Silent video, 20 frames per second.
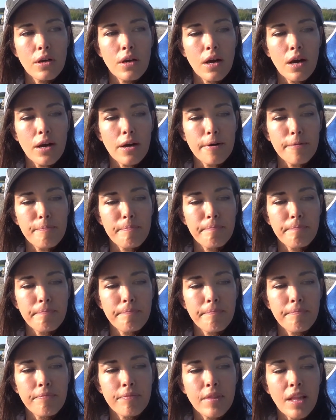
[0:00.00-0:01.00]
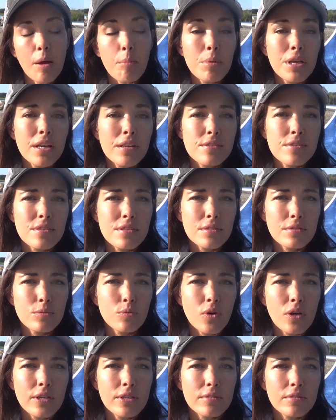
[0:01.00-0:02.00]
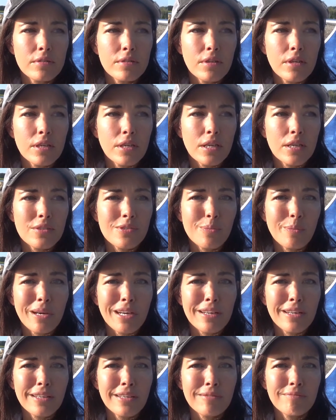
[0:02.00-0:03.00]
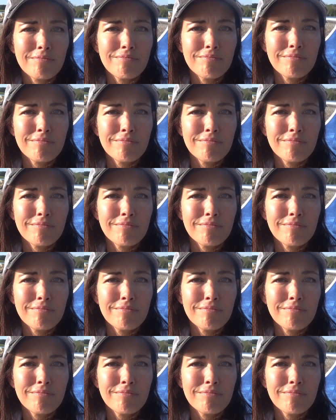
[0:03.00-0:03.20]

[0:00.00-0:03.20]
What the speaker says: I still want a nice body,